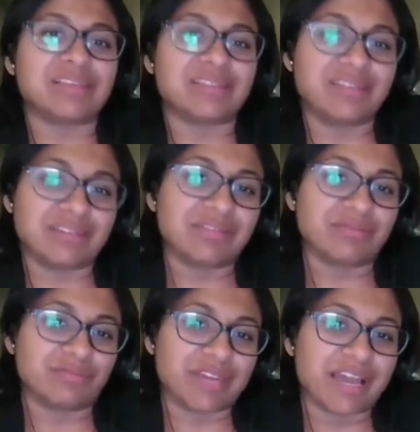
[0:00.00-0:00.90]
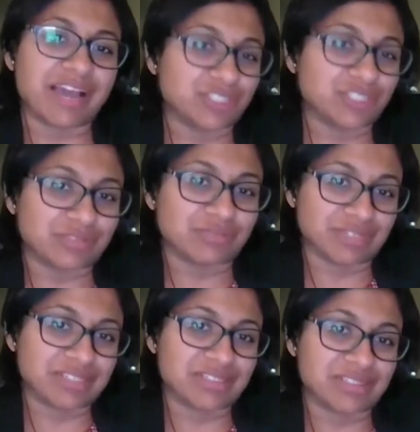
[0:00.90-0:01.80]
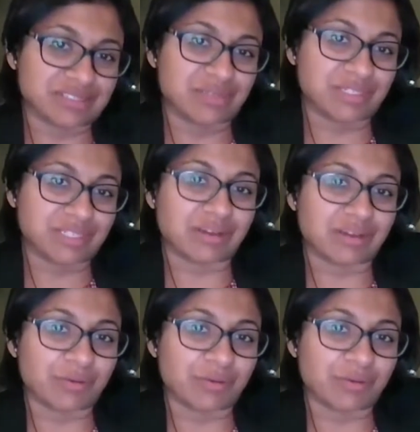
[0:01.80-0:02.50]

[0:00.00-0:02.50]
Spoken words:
the reaction risk is really low.